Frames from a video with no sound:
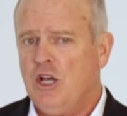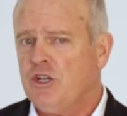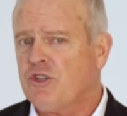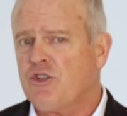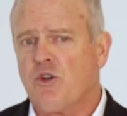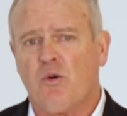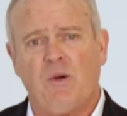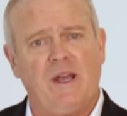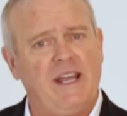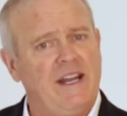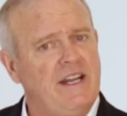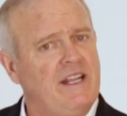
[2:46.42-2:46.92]

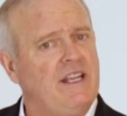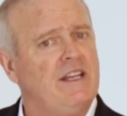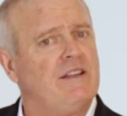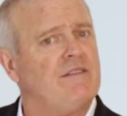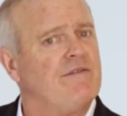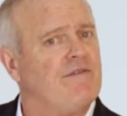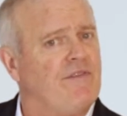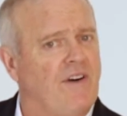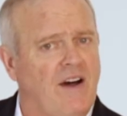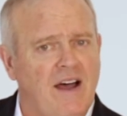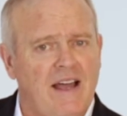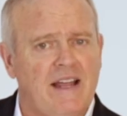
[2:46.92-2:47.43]
So any
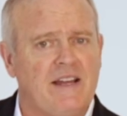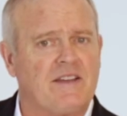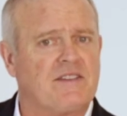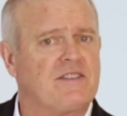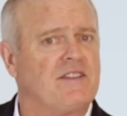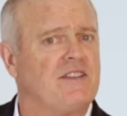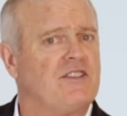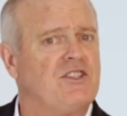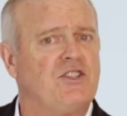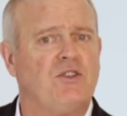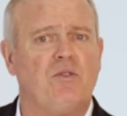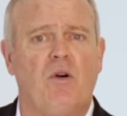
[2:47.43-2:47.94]
advice
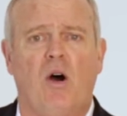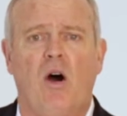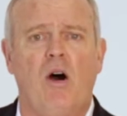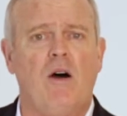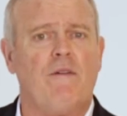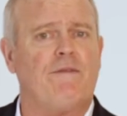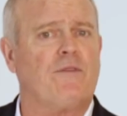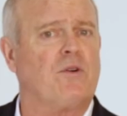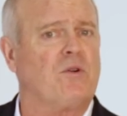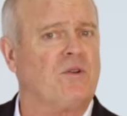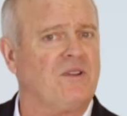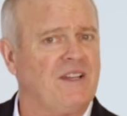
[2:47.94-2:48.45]
that you
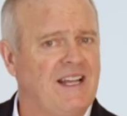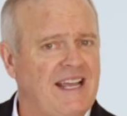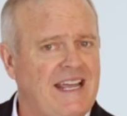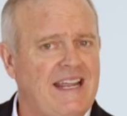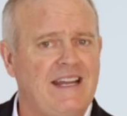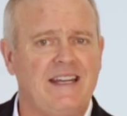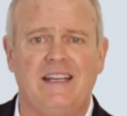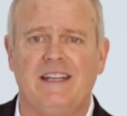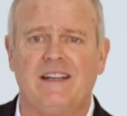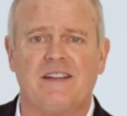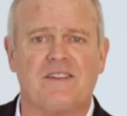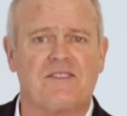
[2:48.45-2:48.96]
offer
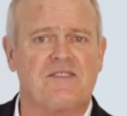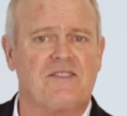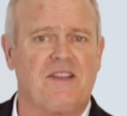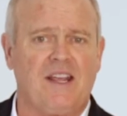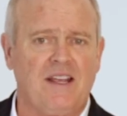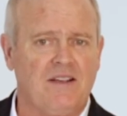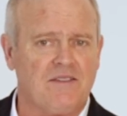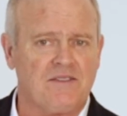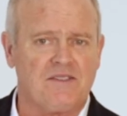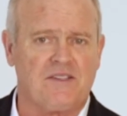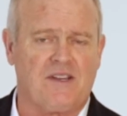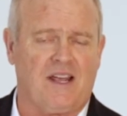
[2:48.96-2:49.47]
late in a
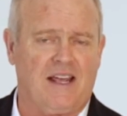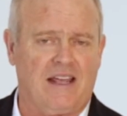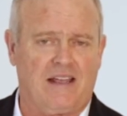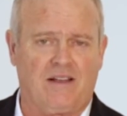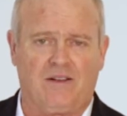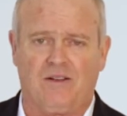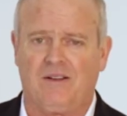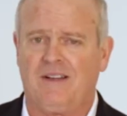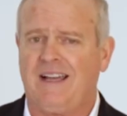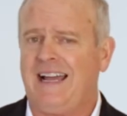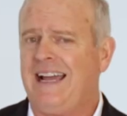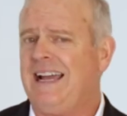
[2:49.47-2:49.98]
sales
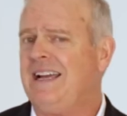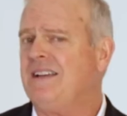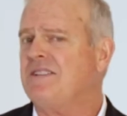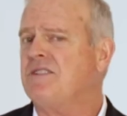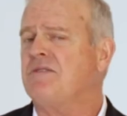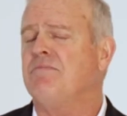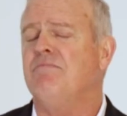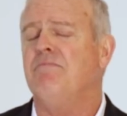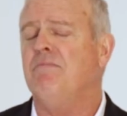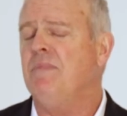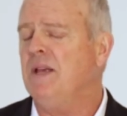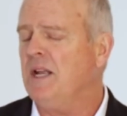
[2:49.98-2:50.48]
cycle
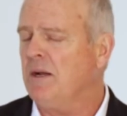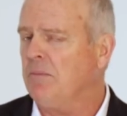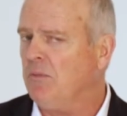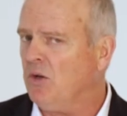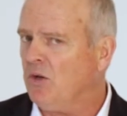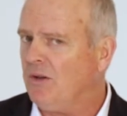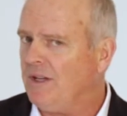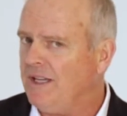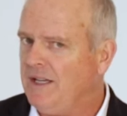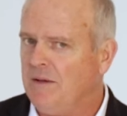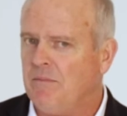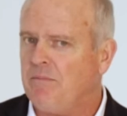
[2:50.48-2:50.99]
has
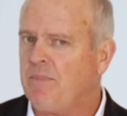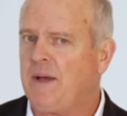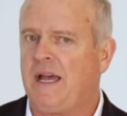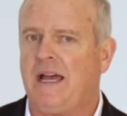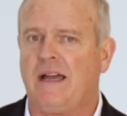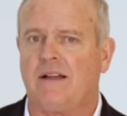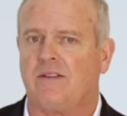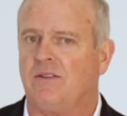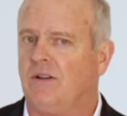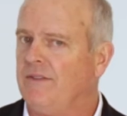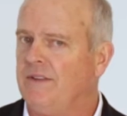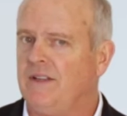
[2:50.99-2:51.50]
minimal
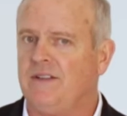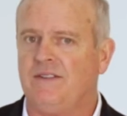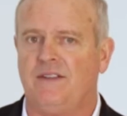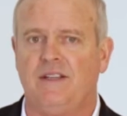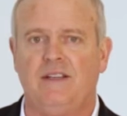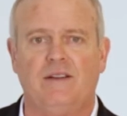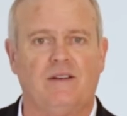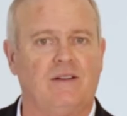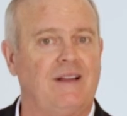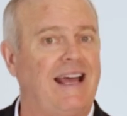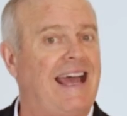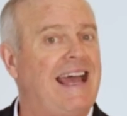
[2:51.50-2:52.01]
impact on the
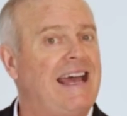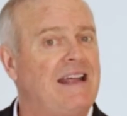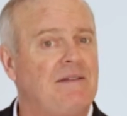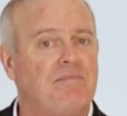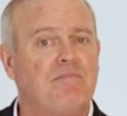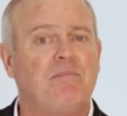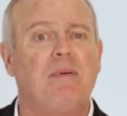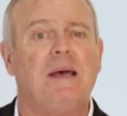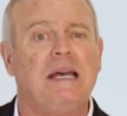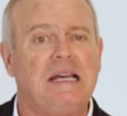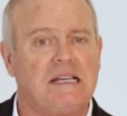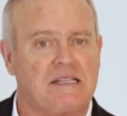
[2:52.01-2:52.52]
deal
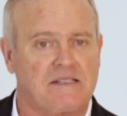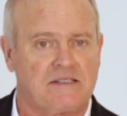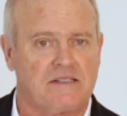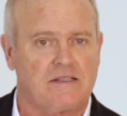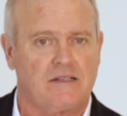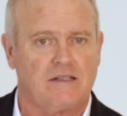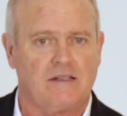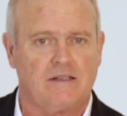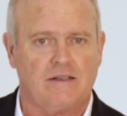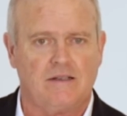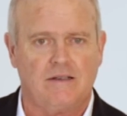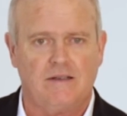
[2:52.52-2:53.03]
at best.
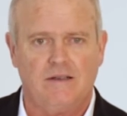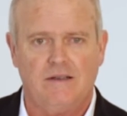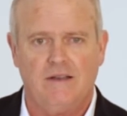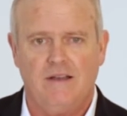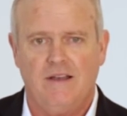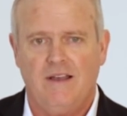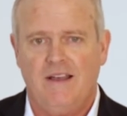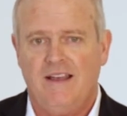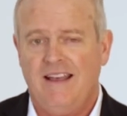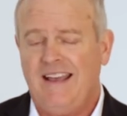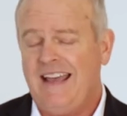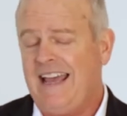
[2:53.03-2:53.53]

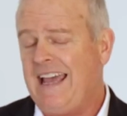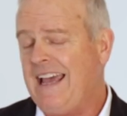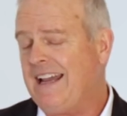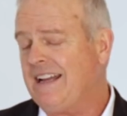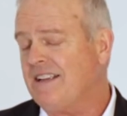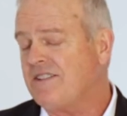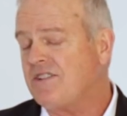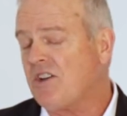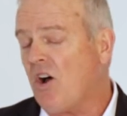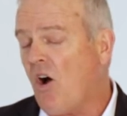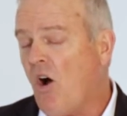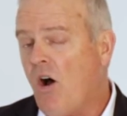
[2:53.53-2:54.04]
And
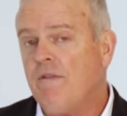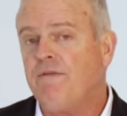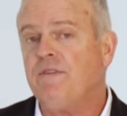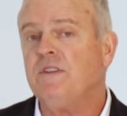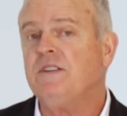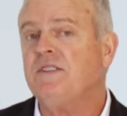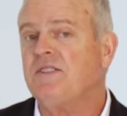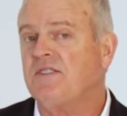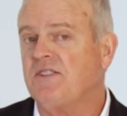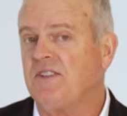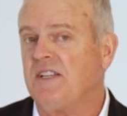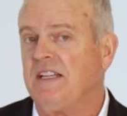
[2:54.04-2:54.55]
it's
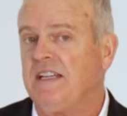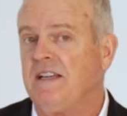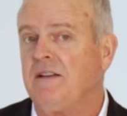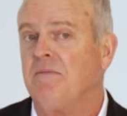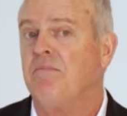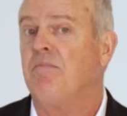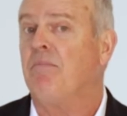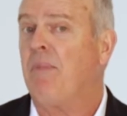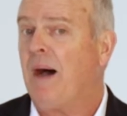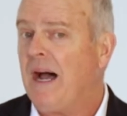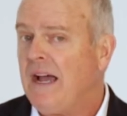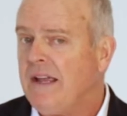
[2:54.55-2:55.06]
often
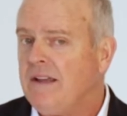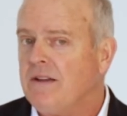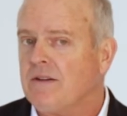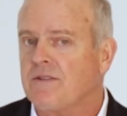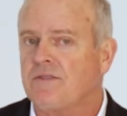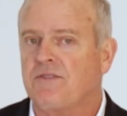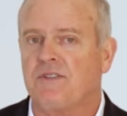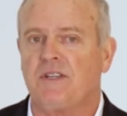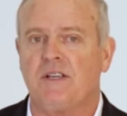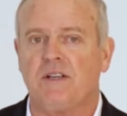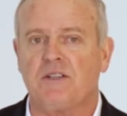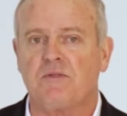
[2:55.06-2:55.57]
seen by your
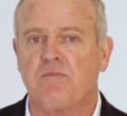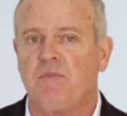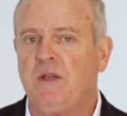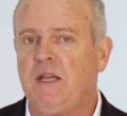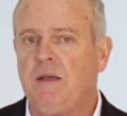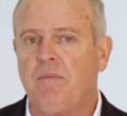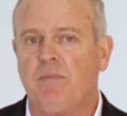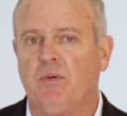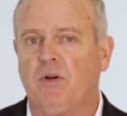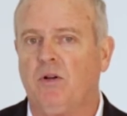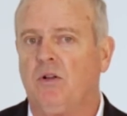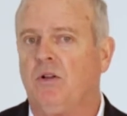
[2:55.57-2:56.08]

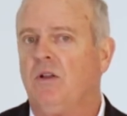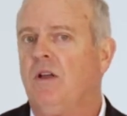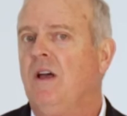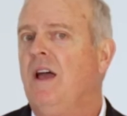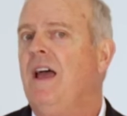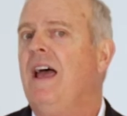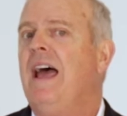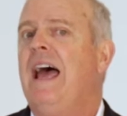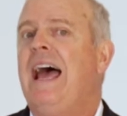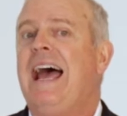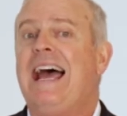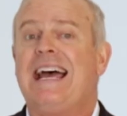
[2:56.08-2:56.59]
salespeople
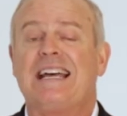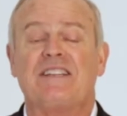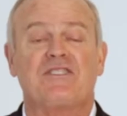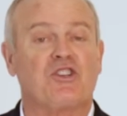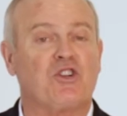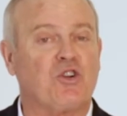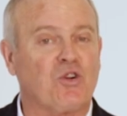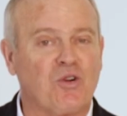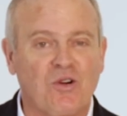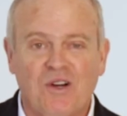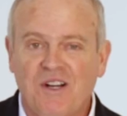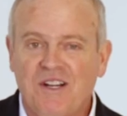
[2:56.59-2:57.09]
as
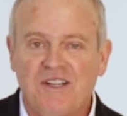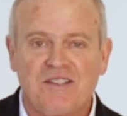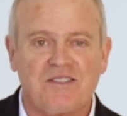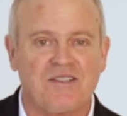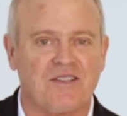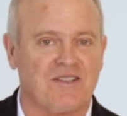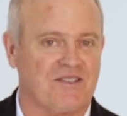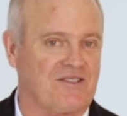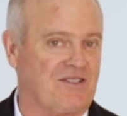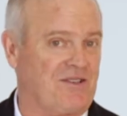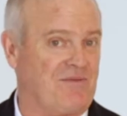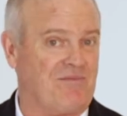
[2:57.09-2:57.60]

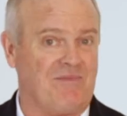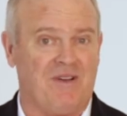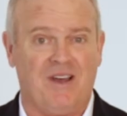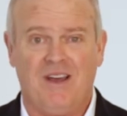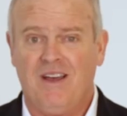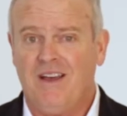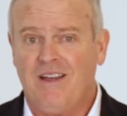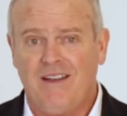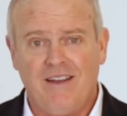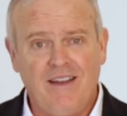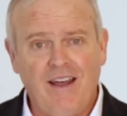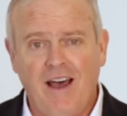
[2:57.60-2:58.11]
criticism,
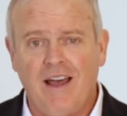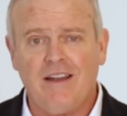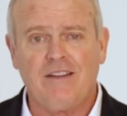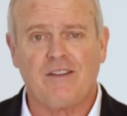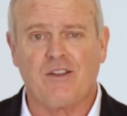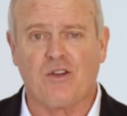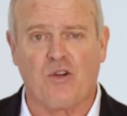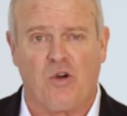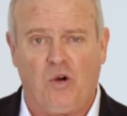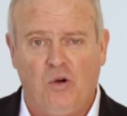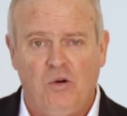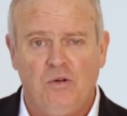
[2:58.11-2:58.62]
not
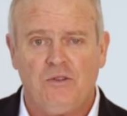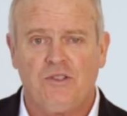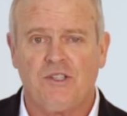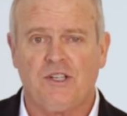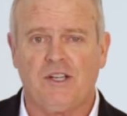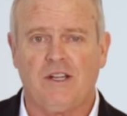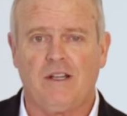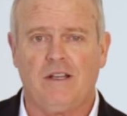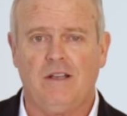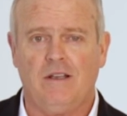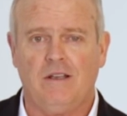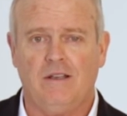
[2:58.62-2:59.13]

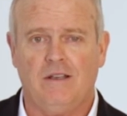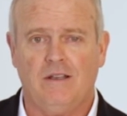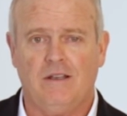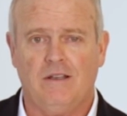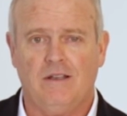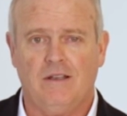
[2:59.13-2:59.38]
coaching.